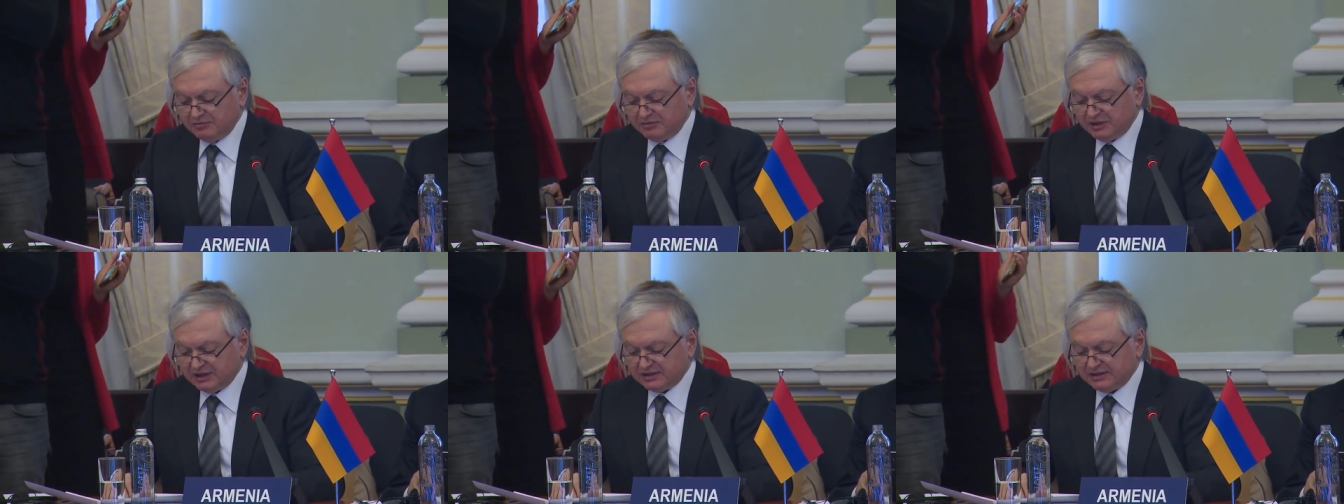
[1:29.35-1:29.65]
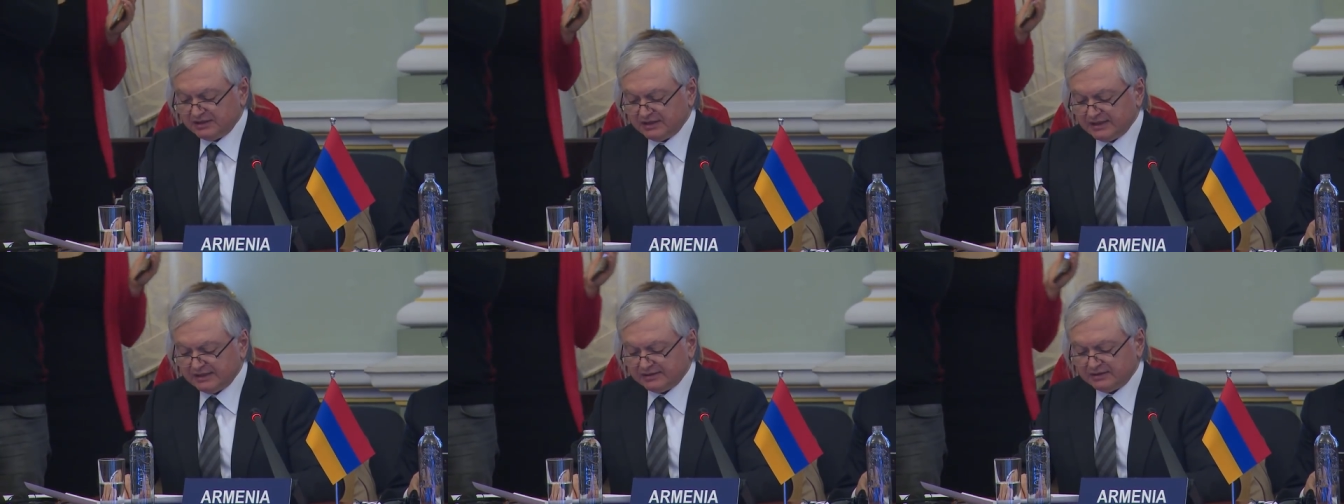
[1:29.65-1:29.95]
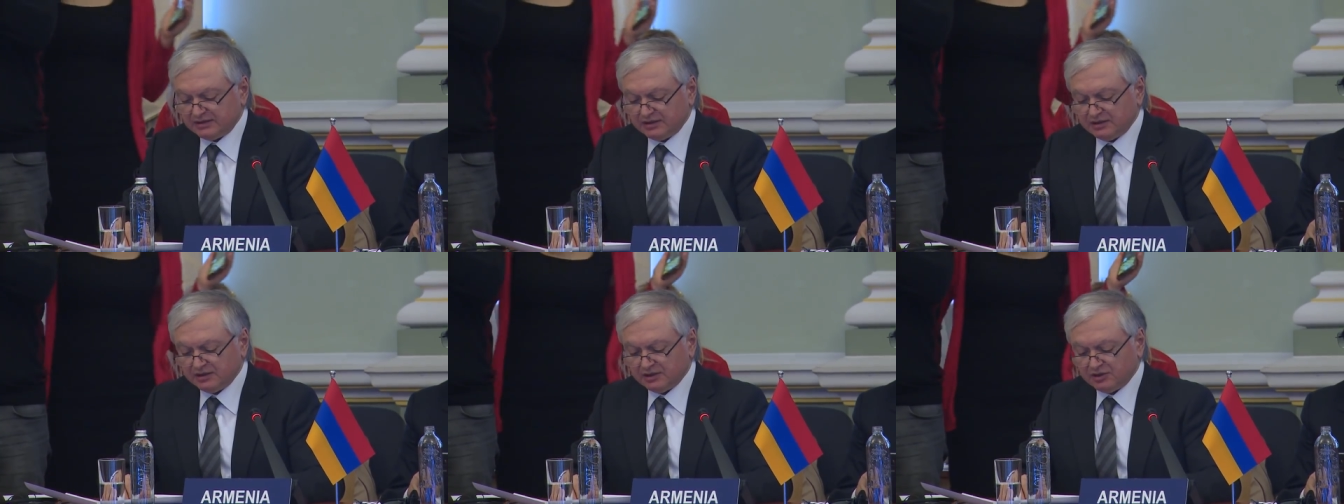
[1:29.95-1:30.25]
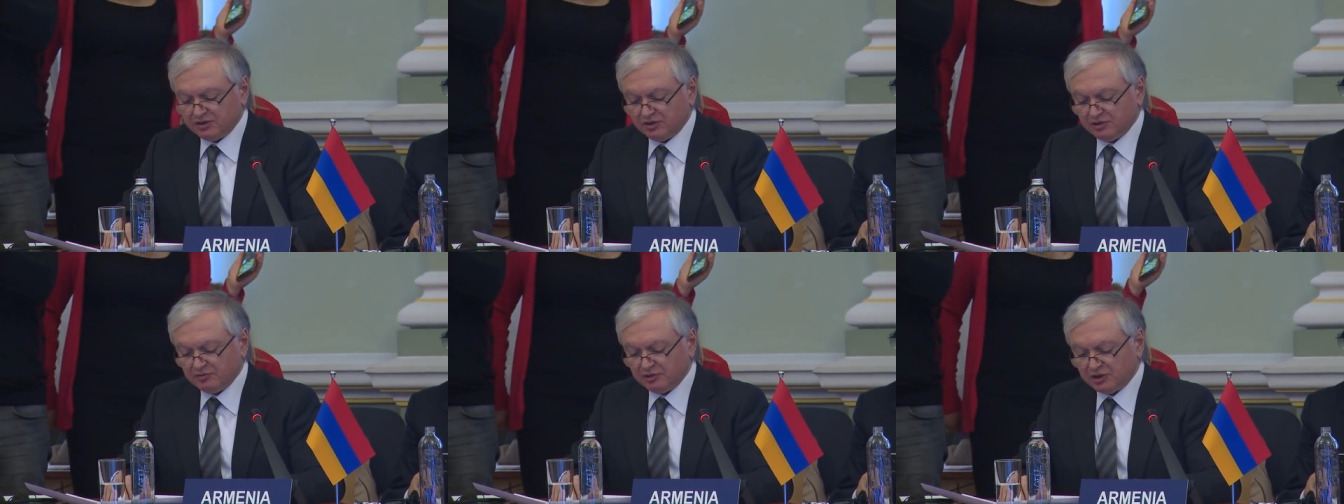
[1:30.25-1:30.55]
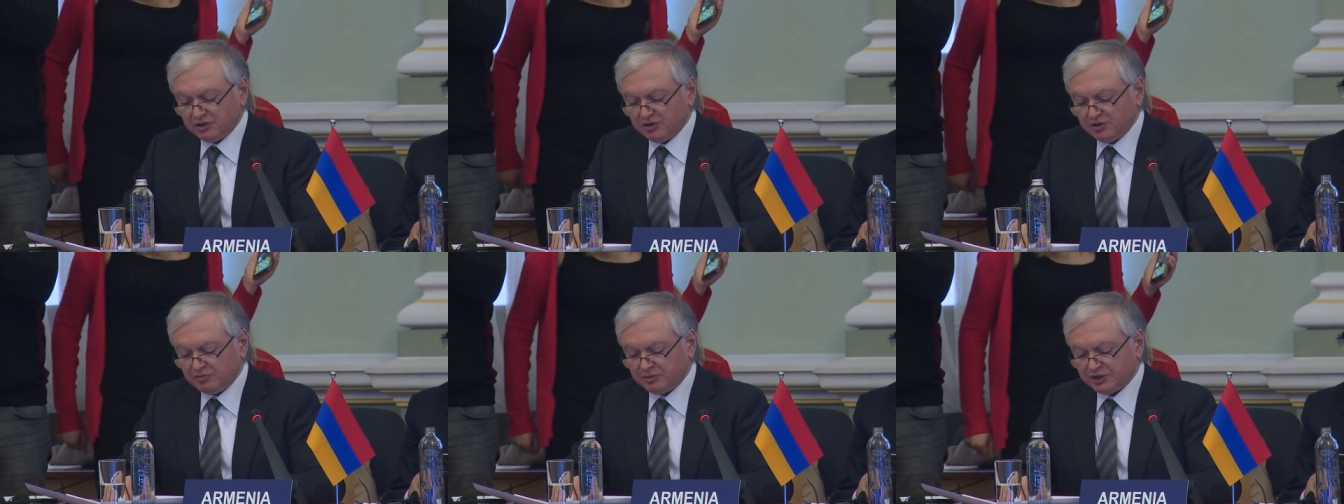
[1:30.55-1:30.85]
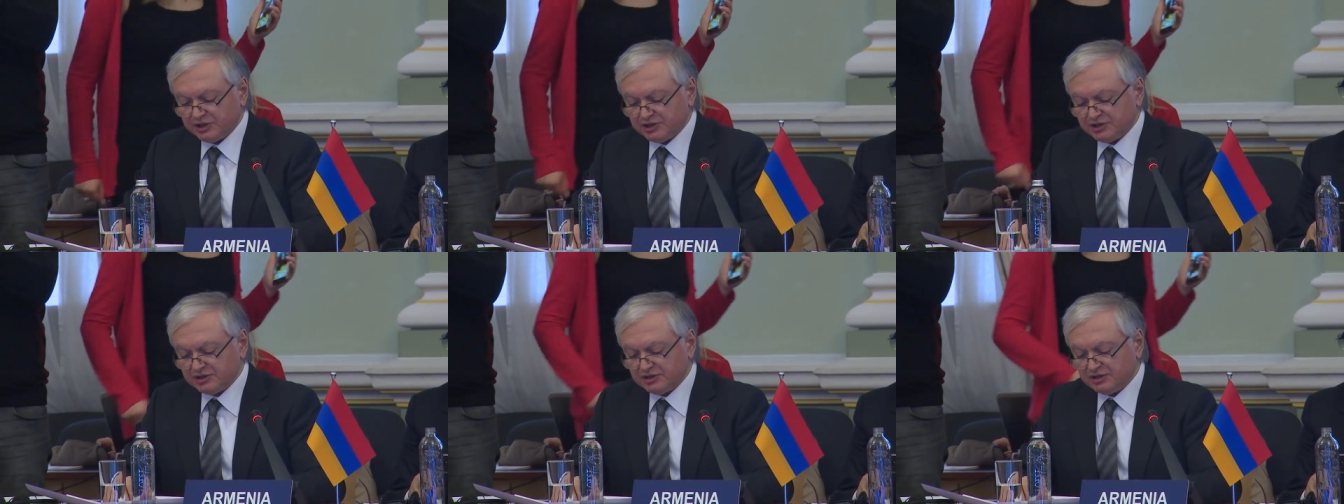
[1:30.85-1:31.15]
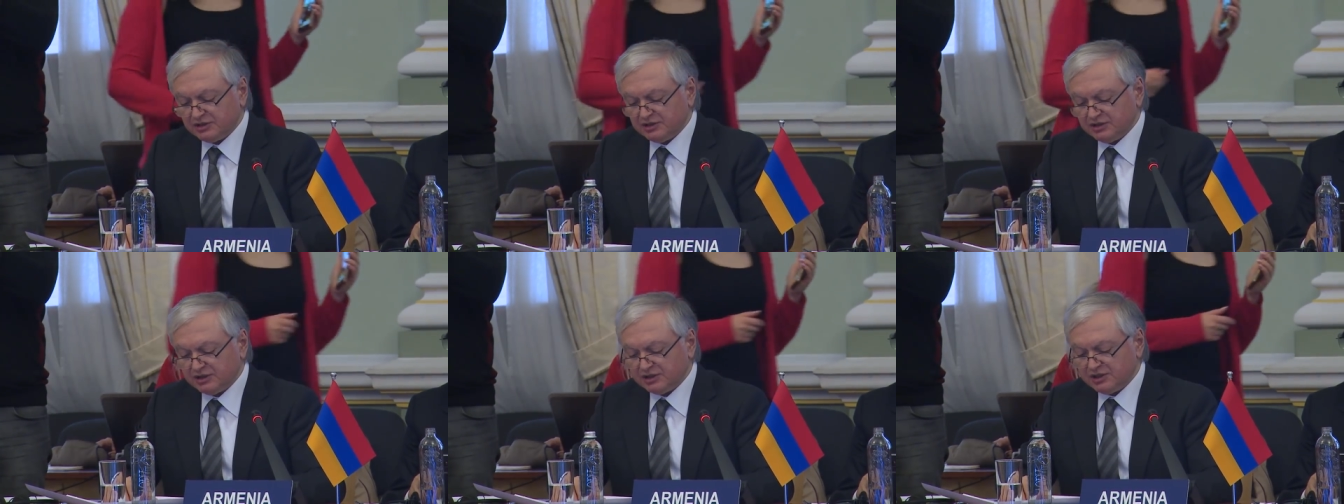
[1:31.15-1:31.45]
multilateral economic
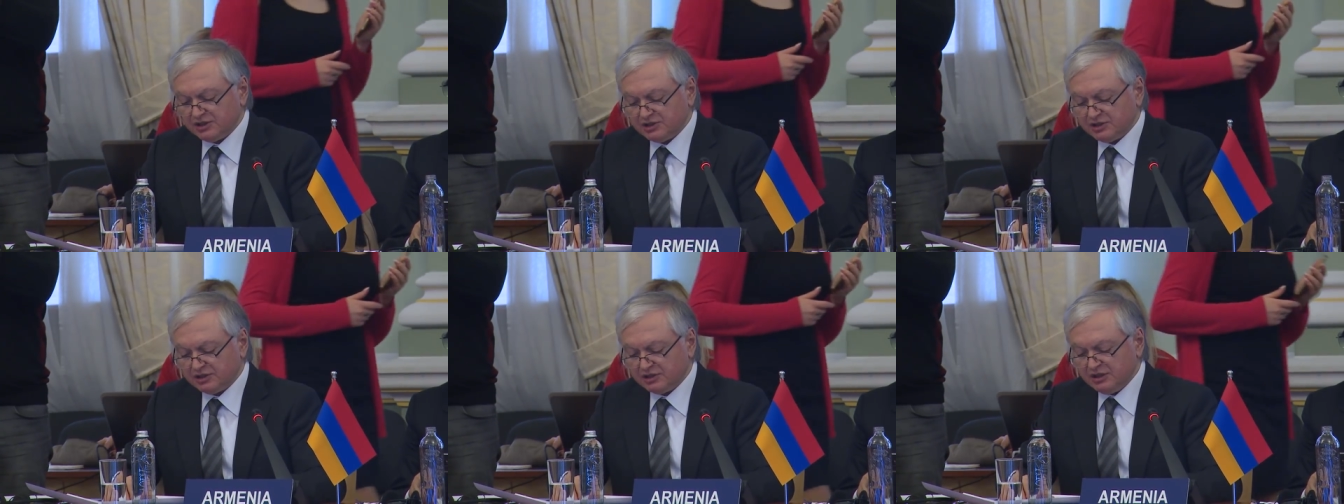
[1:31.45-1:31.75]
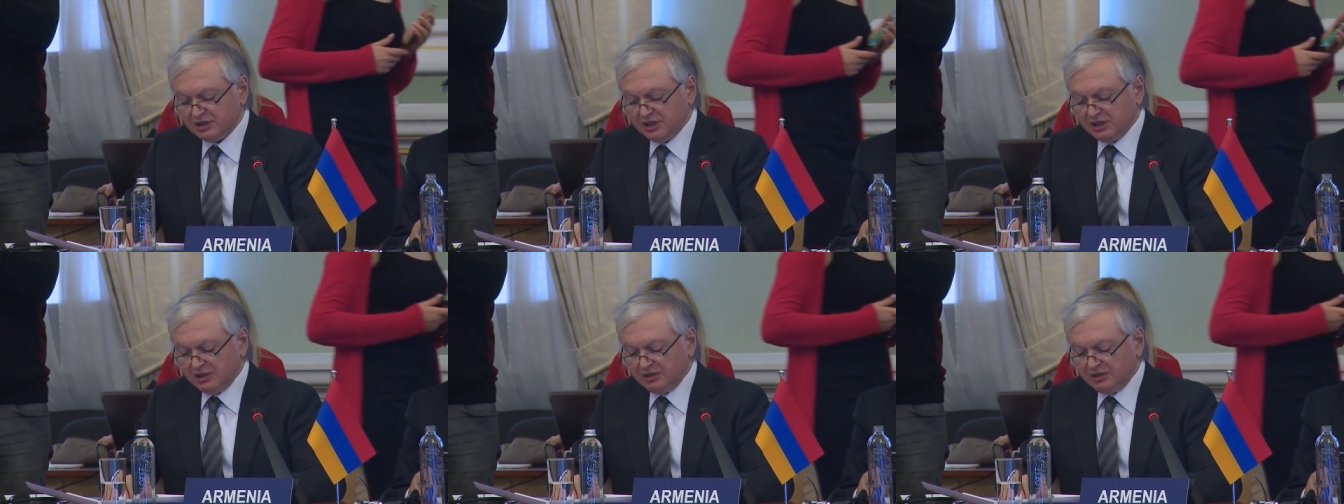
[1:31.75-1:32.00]
cooperation in the region,